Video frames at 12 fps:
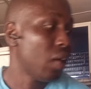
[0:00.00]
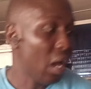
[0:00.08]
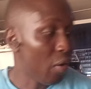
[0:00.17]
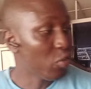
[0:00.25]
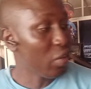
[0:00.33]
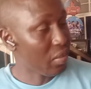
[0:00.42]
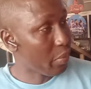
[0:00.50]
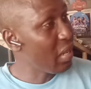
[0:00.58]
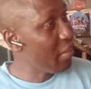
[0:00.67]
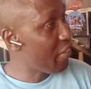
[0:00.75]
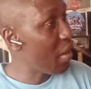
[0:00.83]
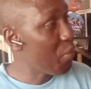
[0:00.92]
I want to
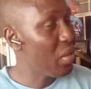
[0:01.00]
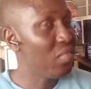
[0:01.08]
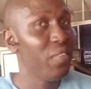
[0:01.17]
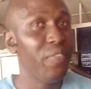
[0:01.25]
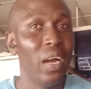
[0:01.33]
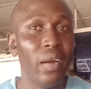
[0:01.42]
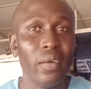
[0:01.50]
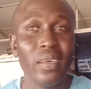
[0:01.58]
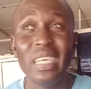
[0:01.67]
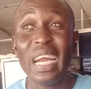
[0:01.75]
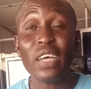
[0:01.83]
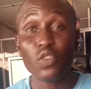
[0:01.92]
explain event-based
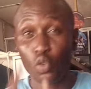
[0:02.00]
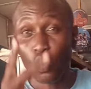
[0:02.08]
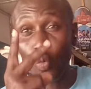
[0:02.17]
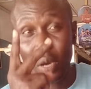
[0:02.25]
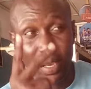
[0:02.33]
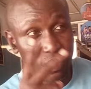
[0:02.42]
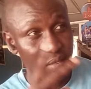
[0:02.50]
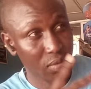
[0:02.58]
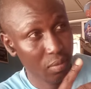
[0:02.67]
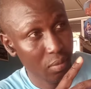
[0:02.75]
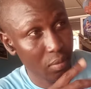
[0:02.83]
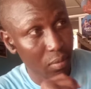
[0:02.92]
DVR. There are 2 ways
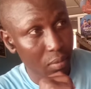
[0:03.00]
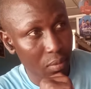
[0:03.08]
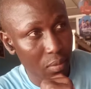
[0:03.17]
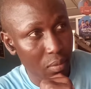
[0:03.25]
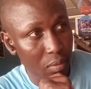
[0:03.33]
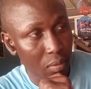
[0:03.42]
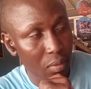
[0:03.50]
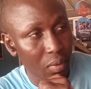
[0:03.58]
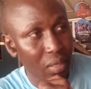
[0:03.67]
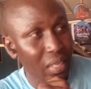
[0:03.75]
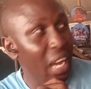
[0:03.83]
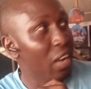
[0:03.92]

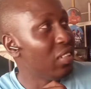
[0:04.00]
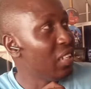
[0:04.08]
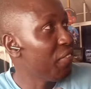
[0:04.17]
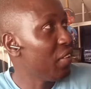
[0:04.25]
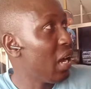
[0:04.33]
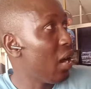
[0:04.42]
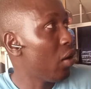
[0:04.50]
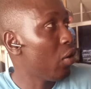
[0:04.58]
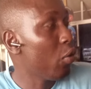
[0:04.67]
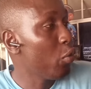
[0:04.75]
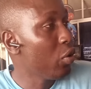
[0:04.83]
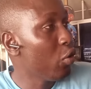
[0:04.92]
that DVR
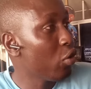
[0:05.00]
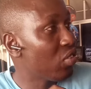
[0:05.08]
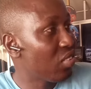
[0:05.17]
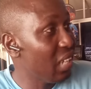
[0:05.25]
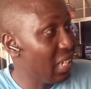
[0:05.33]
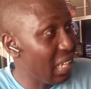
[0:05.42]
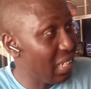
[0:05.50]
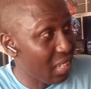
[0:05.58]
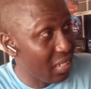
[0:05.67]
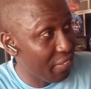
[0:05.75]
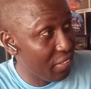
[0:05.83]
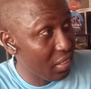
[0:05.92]
will note that there is
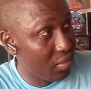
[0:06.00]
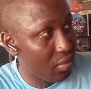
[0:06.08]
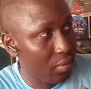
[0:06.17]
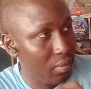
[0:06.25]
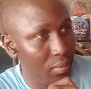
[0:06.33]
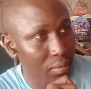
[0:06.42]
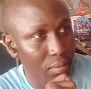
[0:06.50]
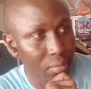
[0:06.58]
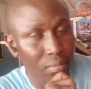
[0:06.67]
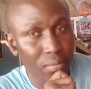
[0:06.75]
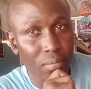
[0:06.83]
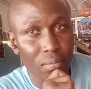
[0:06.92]
an event.
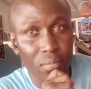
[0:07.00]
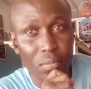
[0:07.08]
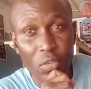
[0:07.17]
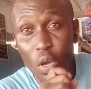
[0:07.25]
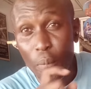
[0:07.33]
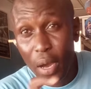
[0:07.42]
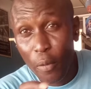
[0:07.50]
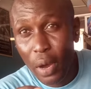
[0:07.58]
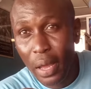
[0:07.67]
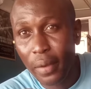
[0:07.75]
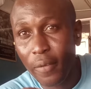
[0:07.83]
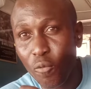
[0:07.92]
Number 1,
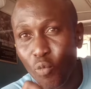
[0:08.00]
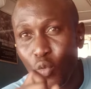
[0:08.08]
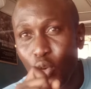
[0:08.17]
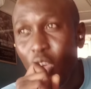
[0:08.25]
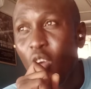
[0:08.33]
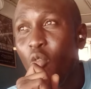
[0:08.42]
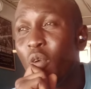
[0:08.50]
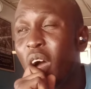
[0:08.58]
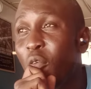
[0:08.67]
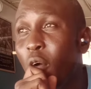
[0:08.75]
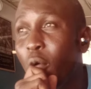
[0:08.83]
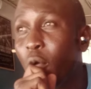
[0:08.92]
we
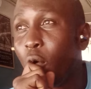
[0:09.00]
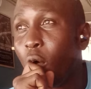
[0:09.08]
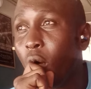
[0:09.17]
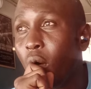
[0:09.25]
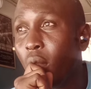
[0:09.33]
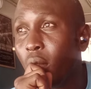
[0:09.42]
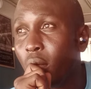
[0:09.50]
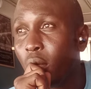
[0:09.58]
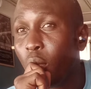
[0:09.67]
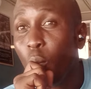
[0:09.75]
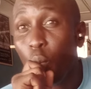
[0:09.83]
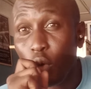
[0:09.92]
have what we call
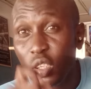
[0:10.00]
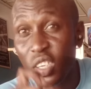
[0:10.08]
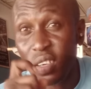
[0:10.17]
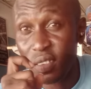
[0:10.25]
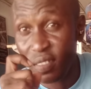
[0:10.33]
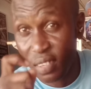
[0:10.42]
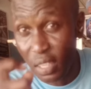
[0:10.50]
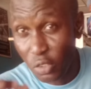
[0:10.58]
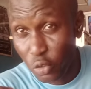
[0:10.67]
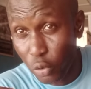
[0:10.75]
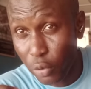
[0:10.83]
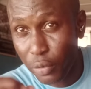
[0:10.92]
motion
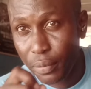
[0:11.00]
sensor.